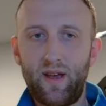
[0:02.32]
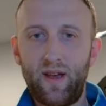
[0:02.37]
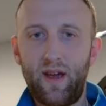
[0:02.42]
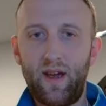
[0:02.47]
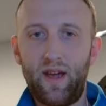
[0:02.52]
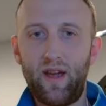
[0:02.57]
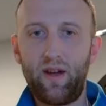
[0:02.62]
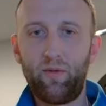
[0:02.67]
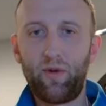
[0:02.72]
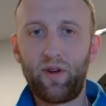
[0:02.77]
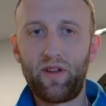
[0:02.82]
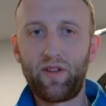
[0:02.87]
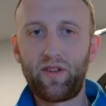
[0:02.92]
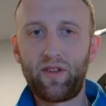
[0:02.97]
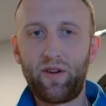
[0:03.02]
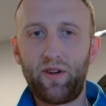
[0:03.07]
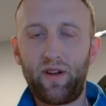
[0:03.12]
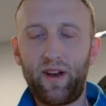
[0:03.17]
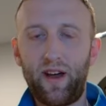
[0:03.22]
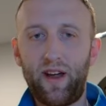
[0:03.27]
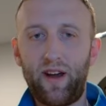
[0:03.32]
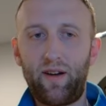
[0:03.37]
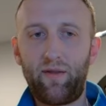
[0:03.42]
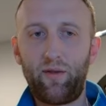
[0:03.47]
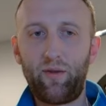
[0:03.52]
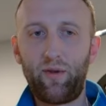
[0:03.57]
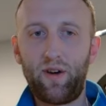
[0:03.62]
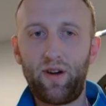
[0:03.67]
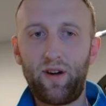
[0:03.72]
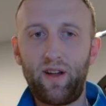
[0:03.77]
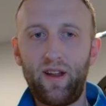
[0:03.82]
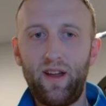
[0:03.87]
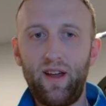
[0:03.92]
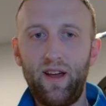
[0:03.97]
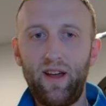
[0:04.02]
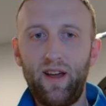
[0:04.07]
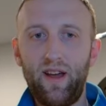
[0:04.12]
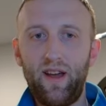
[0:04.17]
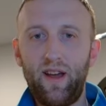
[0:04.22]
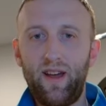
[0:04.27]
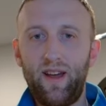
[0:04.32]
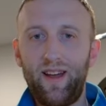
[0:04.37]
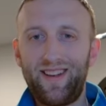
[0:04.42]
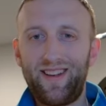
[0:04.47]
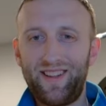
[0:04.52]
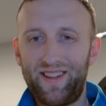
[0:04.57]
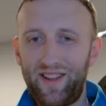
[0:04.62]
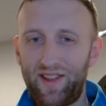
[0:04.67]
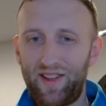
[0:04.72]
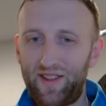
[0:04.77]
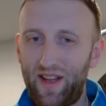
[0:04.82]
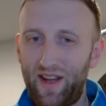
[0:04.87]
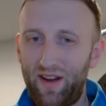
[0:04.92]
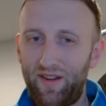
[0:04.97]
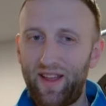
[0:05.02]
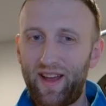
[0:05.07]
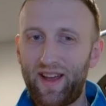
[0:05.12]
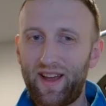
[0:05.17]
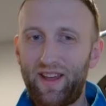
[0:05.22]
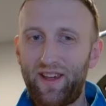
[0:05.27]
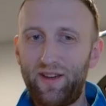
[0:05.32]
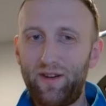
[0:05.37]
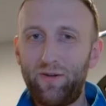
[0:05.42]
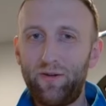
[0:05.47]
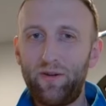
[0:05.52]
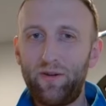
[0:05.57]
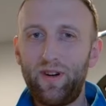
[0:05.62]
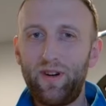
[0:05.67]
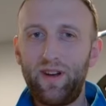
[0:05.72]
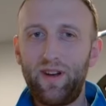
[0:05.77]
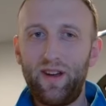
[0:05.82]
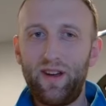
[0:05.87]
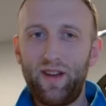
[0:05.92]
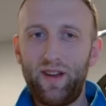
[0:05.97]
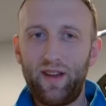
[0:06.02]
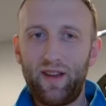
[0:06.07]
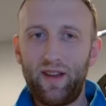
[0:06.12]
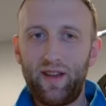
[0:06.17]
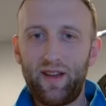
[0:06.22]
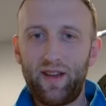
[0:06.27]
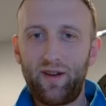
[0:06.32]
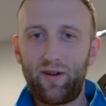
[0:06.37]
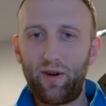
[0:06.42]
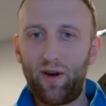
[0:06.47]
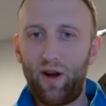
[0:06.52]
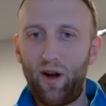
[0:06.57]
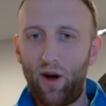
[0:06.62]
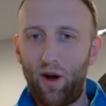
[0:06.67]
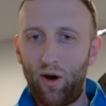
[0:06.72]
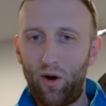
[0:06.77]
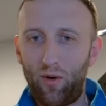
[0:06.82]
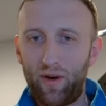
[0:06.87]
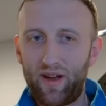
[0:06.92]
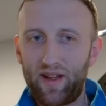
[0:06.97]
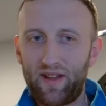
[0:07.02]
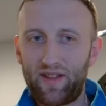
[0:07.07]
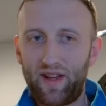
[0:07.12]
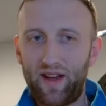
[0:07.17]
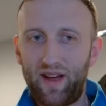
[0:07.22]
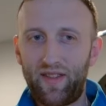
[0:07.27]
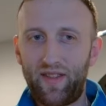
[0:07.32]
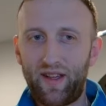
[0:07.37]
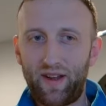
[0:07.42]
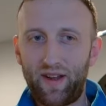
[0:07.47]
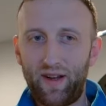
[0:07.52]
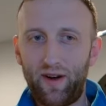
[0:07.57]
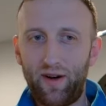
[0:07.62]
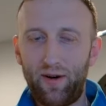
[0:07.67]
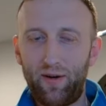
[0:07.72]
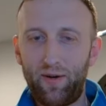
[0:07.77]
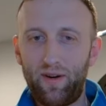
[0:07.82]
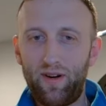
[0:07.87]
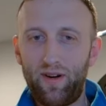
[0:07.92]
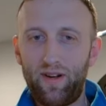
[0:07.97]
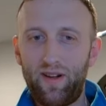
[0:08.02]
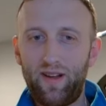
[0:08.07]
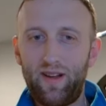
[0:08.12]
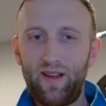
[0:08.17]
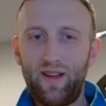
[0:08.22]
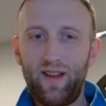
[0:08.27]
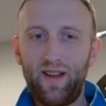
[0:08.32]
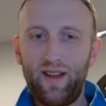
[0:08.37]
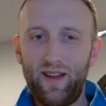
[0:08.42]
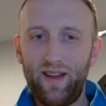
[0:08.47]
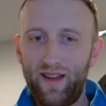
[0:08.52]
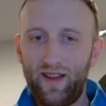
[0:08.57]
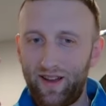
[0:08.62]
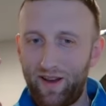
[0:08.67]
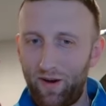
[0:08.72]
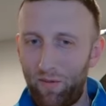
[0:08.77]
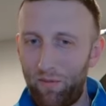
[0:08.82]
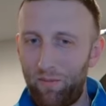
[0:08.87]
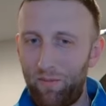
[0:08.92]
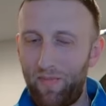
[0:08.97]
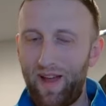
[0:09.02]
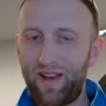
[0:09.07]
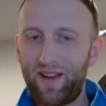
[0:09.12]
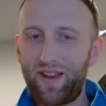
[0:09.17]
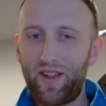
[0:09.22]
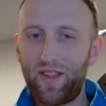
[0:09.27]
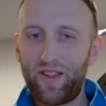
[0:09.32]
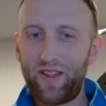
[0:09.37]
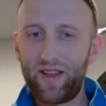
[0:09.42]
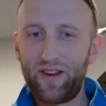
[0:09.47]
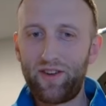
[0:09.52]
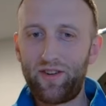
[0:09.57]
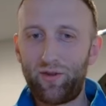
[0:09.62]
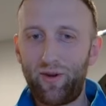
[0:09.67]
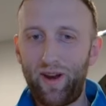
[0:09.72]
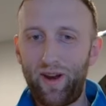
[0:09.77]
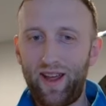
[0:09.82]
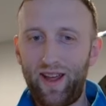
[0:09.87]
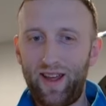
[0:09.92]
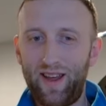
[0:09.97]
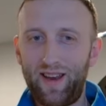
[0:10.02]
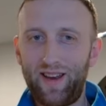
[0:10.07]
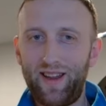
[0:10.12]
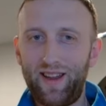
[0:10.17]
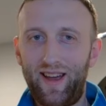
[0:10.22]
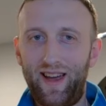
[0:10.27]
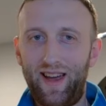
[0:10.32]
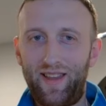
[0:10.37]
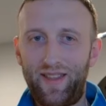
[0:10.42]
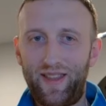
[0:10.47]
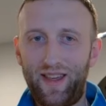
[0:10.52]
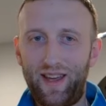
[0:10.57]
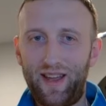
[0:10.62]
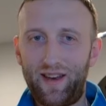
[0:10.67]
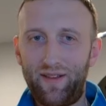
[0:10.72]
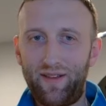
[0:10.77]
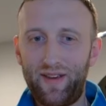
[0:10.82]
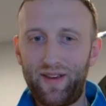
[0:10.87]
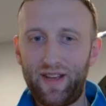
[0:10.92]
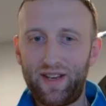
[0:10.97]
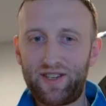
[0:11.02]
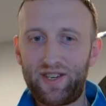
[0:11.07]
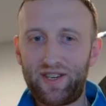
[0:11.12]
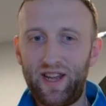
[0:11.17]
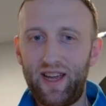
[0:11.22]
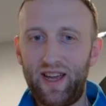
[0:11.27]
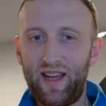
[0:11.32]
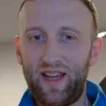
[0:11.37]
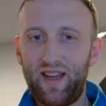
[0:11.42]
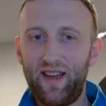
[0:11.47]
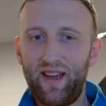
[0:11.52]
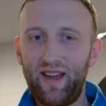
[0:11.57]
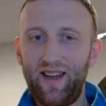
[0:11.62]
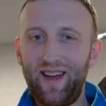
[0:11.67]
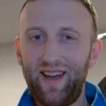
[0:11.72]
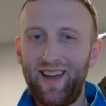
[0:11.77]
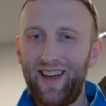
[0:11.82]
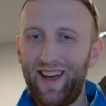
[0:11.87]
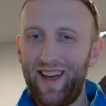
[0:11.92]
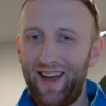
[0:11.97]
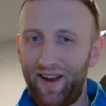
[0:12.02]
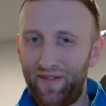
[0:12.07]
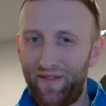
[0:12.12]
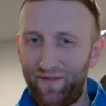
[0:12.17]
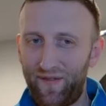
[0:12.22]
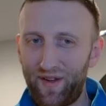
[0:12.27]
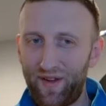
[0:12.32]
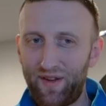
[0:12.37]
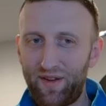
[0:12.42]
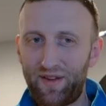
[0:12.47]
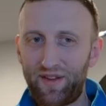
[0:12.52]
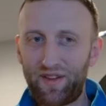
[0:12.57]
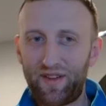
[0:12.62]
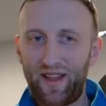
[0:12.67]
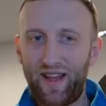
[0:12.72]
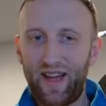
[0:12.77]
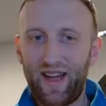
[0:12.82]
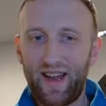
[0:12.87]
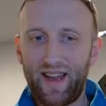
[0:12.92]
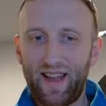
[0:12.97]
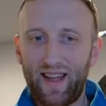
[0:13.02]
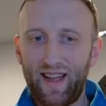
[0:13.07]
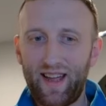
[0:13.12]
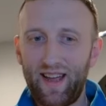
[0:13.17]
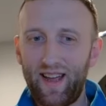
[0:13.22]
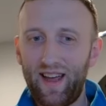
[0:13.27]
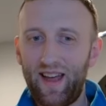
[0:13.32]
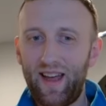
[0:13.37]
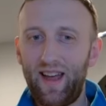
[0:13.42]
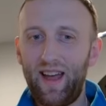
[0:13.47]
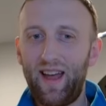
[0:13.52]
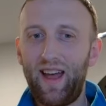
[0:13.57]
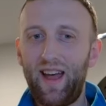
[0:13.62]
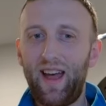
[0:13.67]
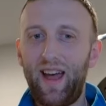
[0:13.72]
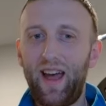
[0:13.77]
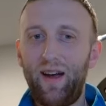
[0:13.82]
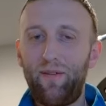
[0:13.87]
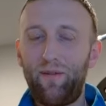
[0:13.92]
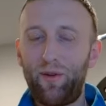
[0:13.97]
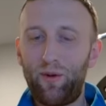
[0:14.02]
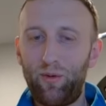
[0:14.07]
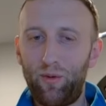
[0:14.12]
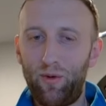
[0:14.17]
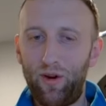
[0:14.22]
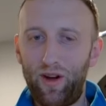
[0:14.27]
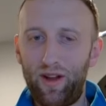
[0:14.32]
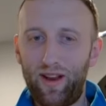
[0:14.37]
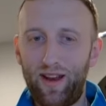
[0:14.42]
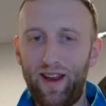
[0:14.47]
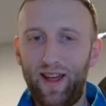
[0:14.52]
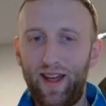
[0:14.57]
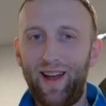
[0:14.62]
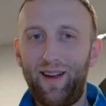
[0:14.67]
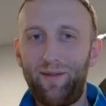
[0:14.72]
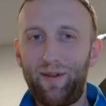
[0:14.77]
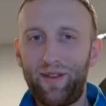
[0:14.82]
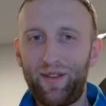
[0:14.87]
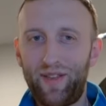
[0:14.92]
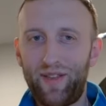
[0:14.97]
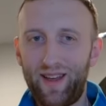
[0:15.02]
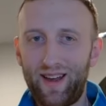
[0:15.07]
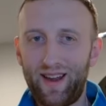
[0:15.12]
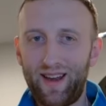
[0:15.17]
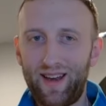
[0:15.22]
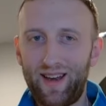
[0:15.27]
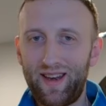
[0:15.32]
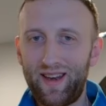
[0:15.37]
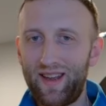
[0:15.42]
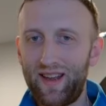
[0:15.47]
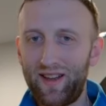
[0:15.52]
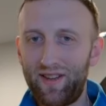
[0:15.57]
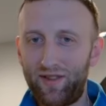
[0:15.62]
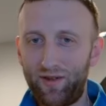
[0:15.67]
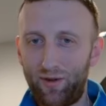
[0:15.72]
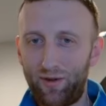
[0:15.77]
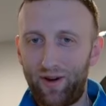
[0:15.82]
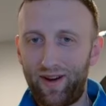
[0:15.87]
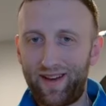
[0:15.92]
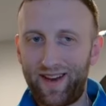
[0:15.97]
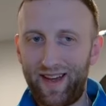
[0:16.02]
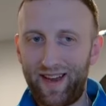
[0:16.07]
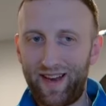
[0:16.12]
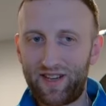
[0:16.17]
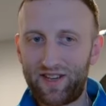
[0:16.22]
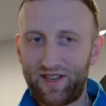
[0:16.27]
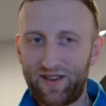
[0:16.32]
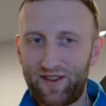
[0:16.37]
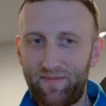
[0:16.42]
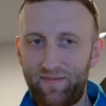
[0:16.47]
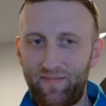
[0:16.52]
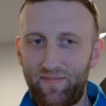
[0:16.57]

Hey, what is going on, everyone? Does this sound like you? You're always on the go. You're mentally drained at the end of each day, and it feels like everyone and everything needs your attention.